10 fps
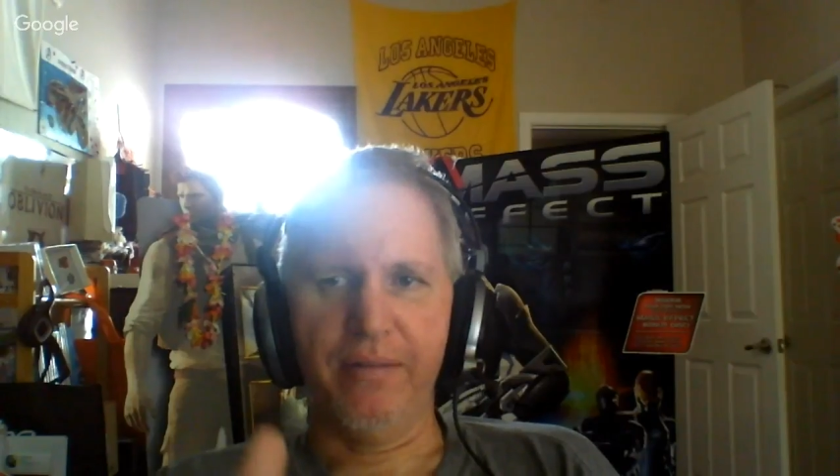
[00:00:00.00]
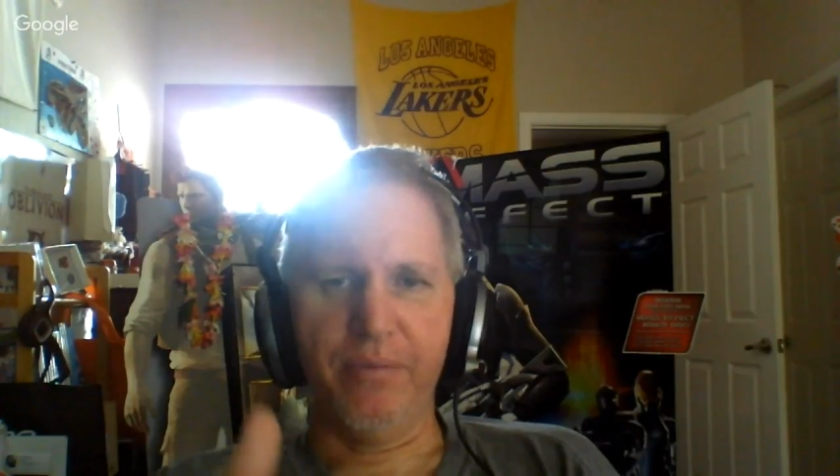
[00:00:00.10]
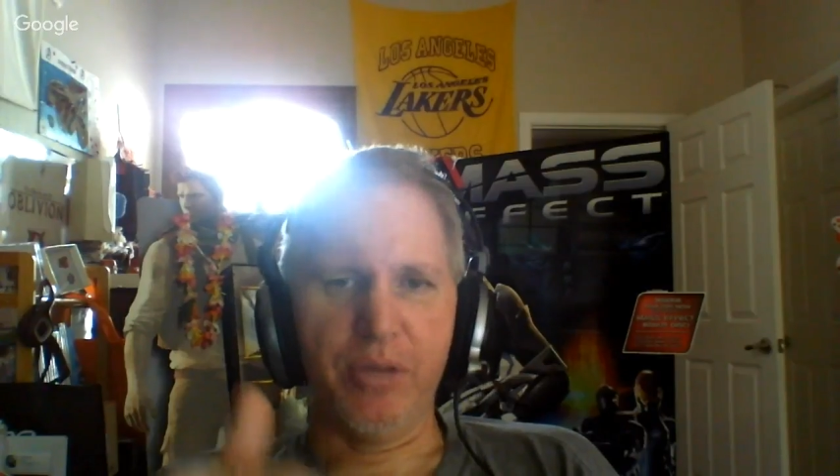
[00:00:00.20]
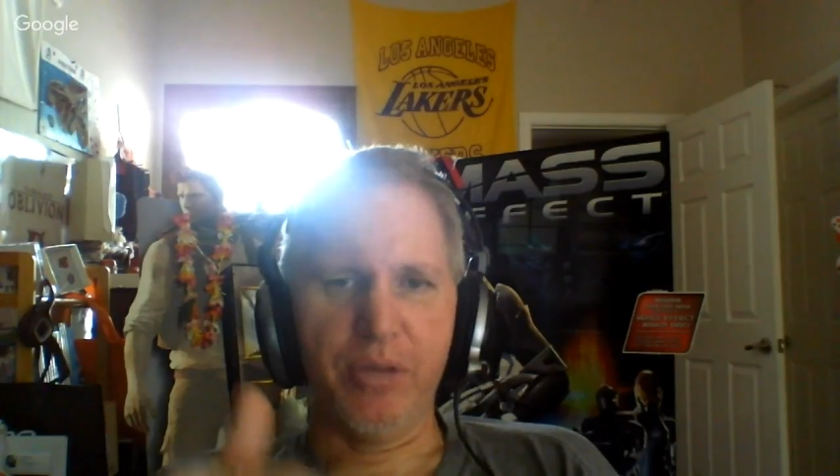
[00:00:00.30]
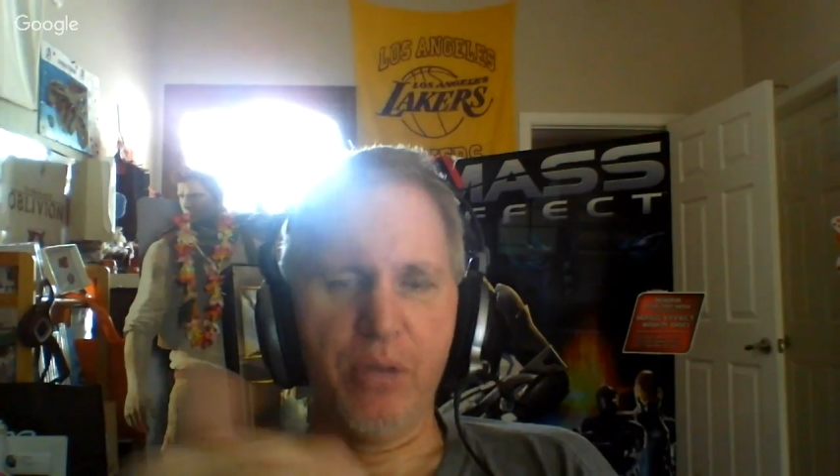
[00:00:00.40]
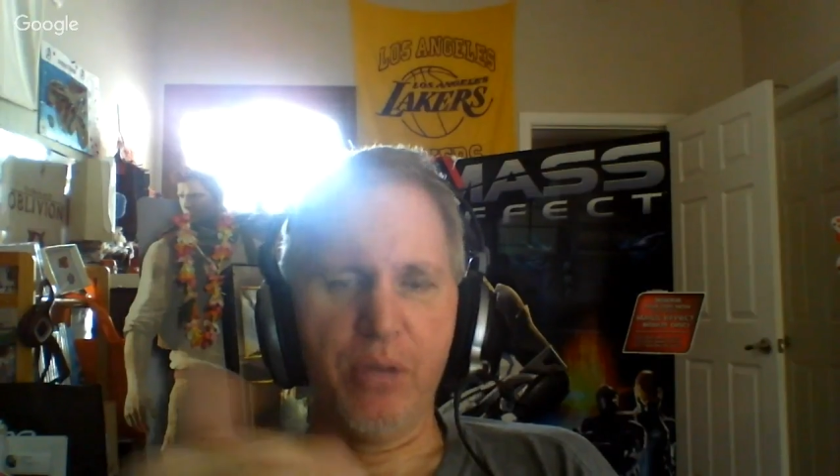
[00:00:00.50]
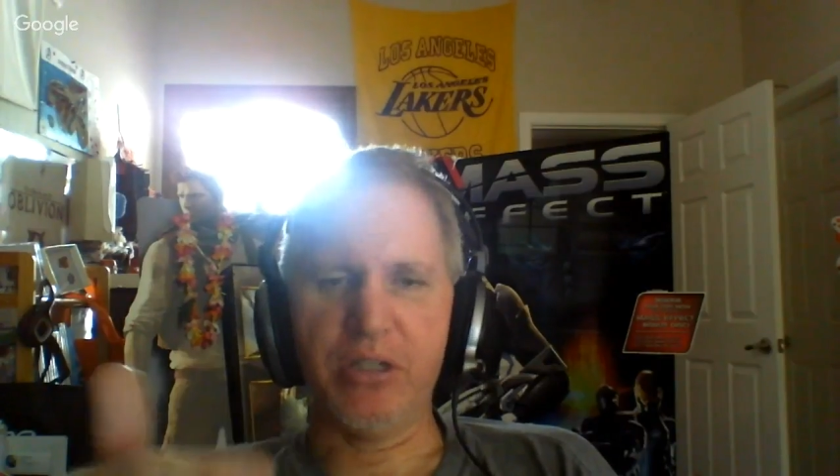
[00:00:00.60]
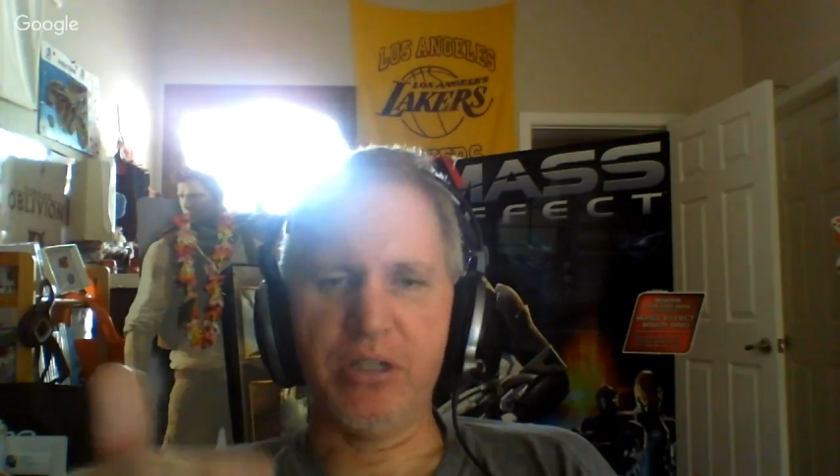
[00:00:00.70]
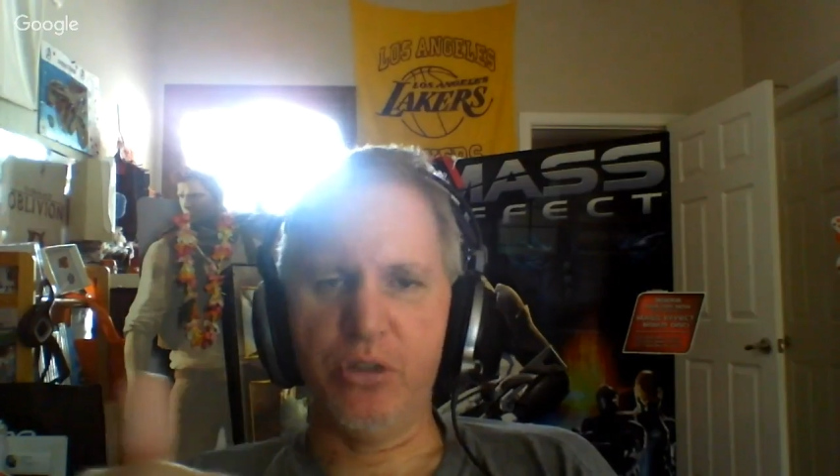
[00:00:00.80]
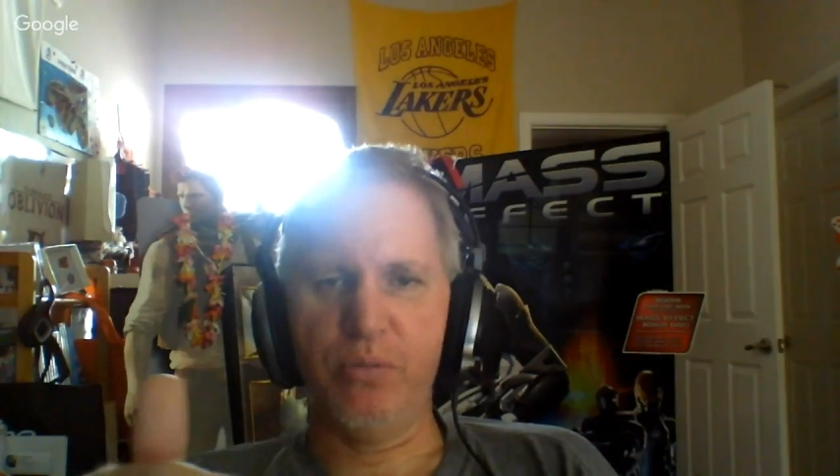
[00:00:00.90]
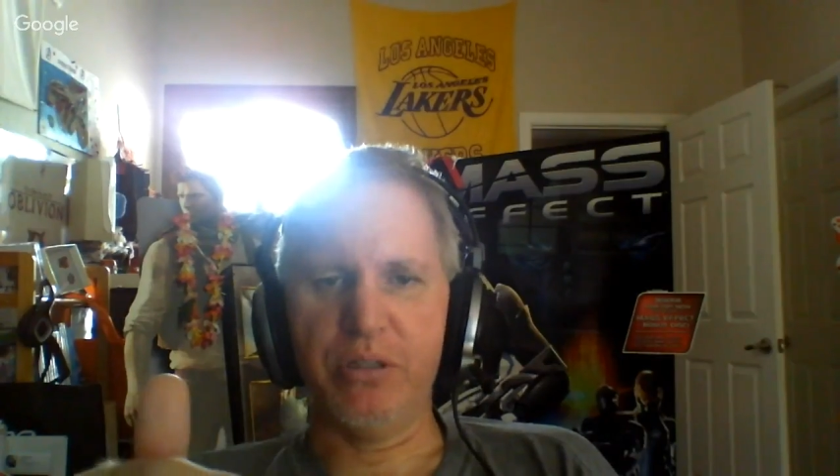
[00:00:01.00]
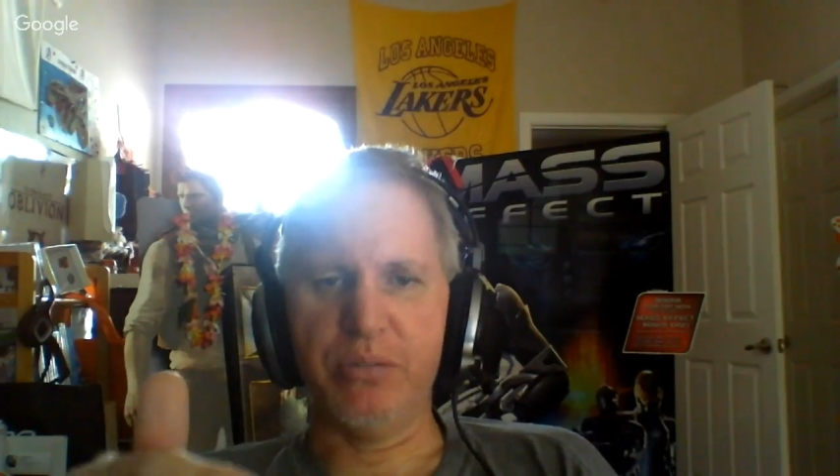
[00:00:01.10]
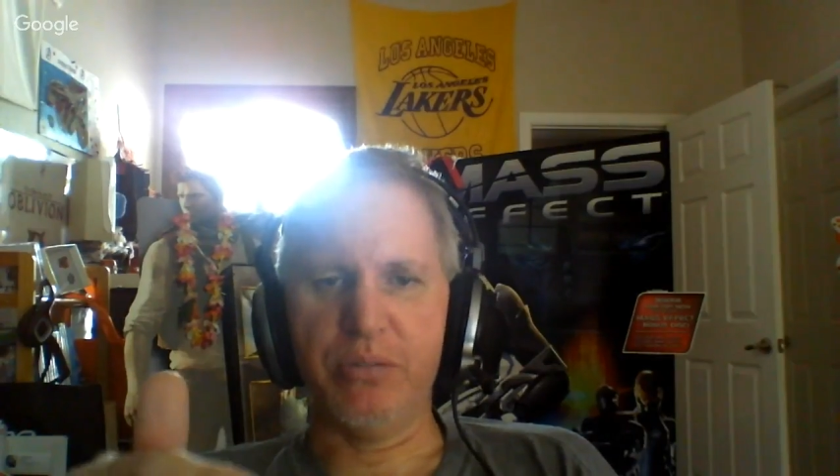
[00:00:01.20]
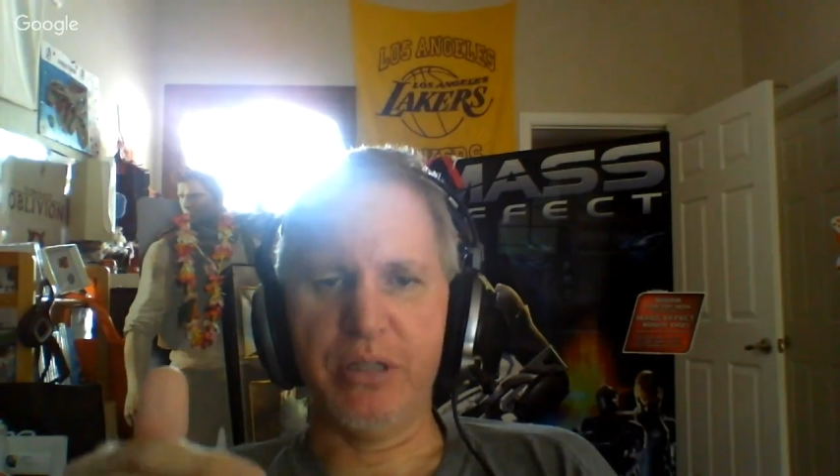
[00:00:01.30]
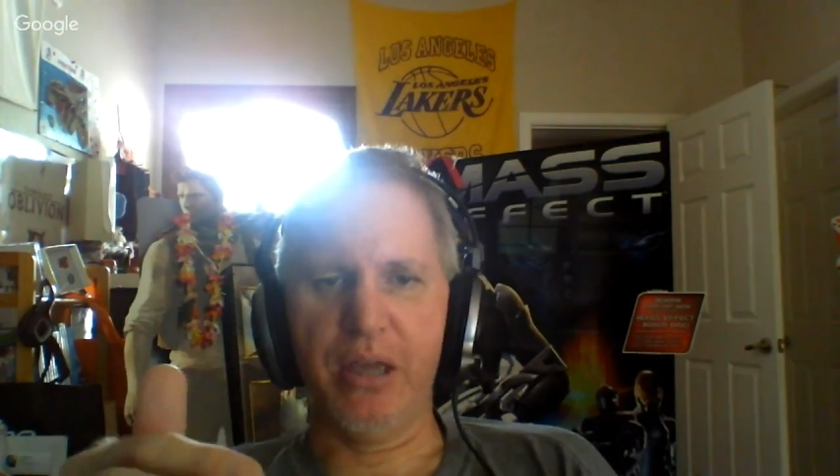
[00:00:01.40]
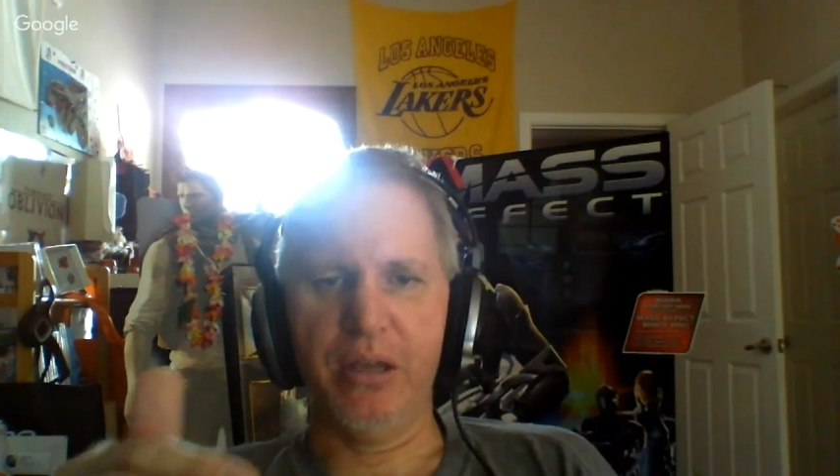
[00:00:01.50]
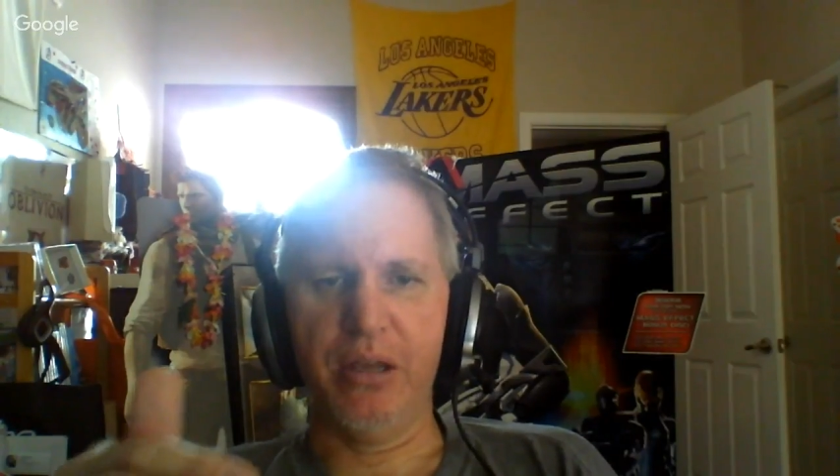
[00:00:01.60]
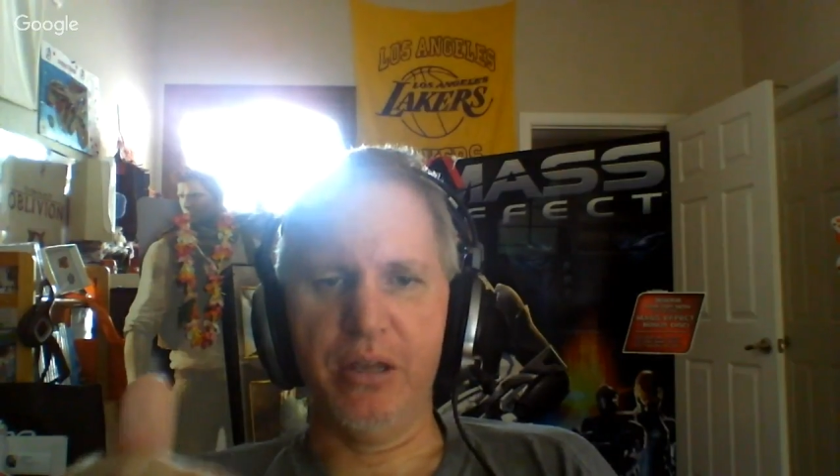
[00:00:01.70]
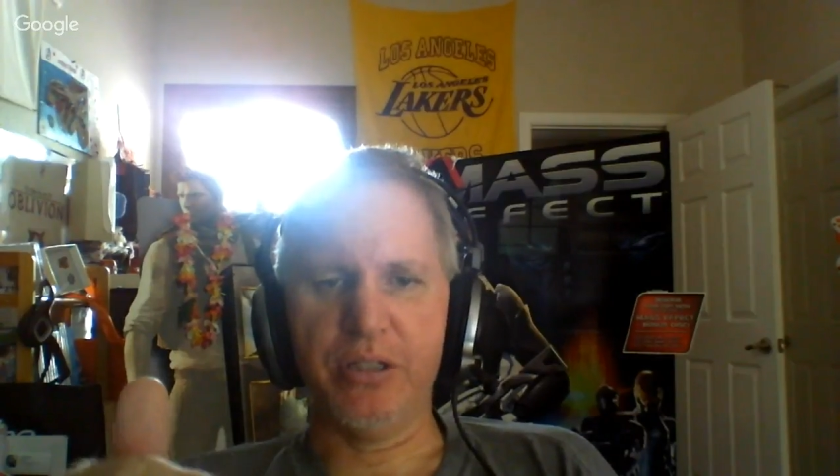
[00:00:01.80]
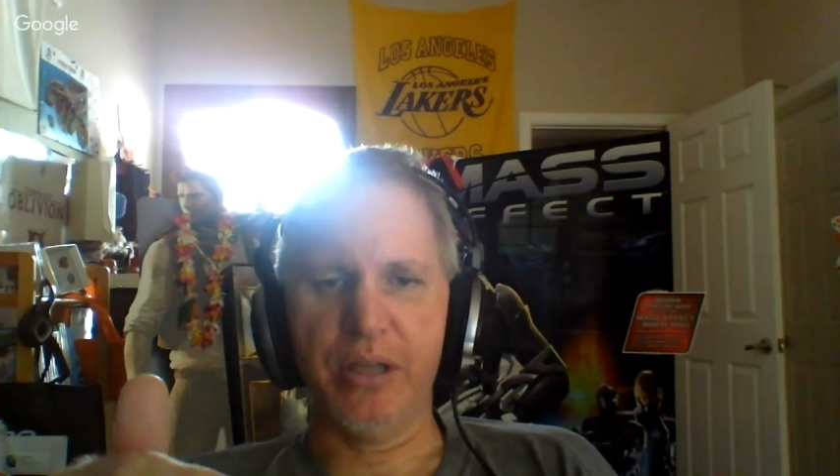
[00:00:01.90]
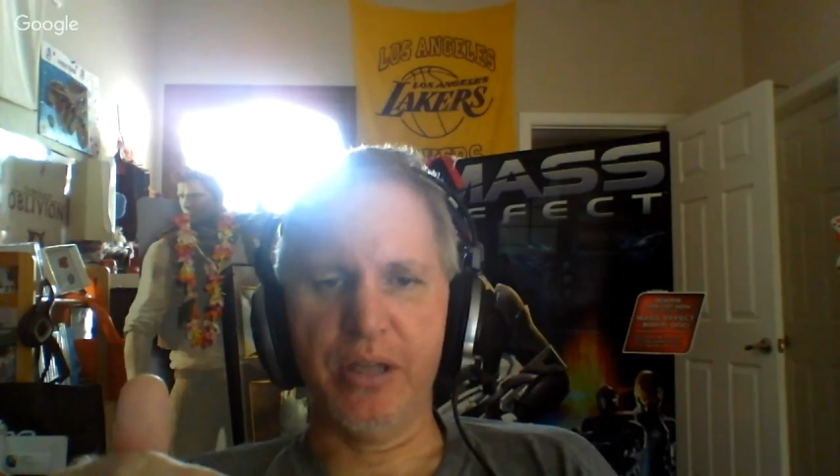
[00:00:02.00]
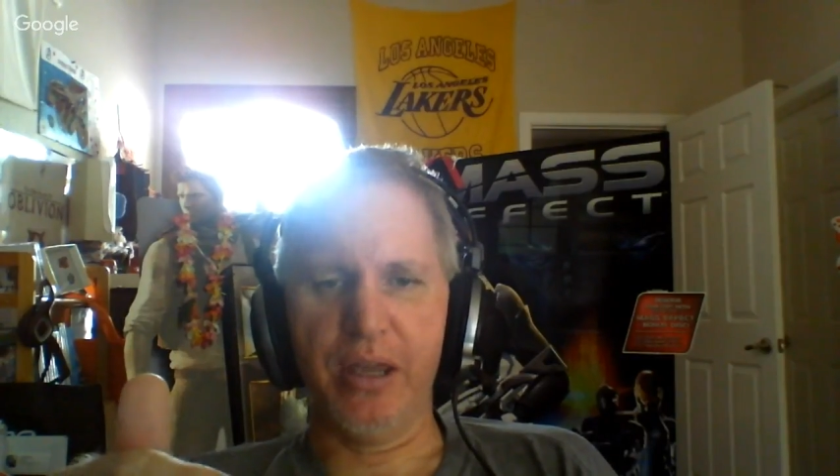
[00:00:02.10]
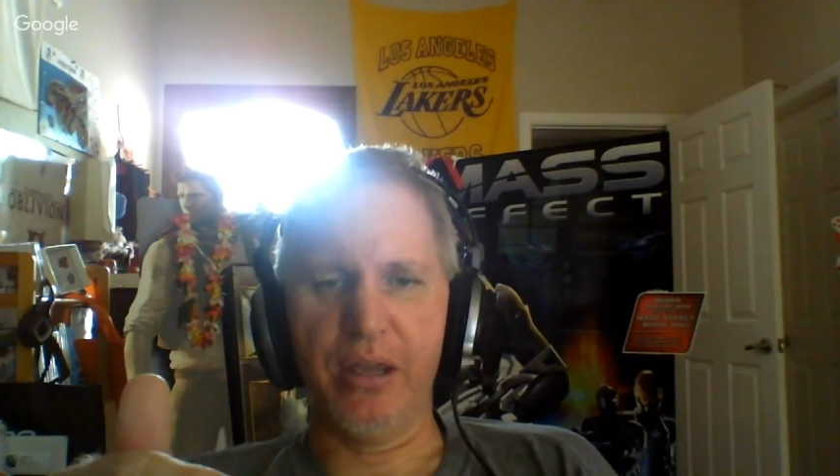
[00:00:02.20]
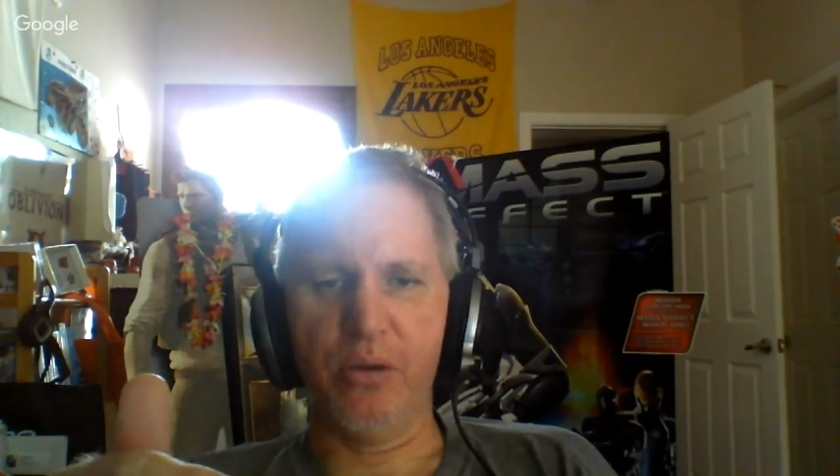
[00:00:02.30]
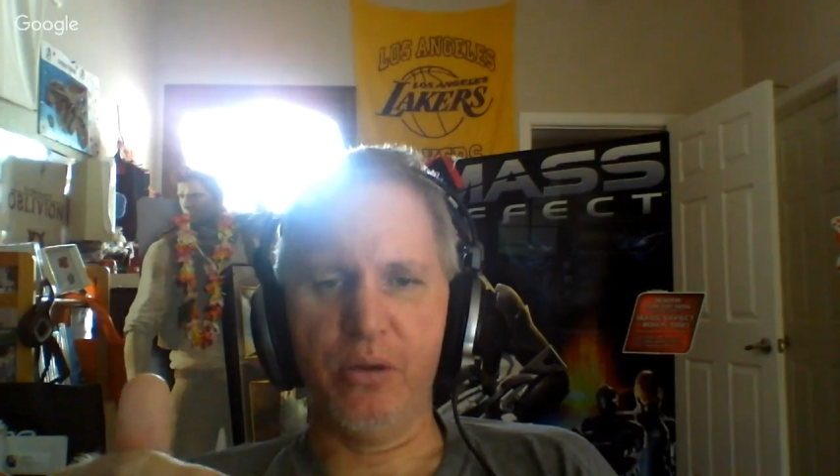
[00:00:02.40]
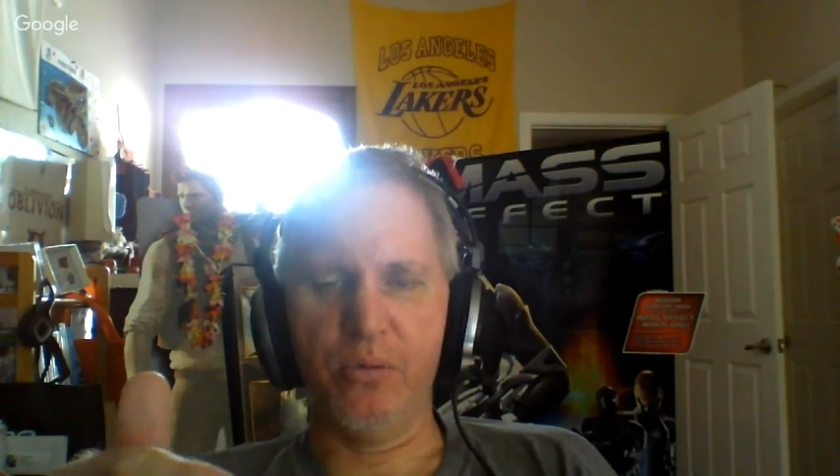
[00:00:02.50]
there might still be some standouts like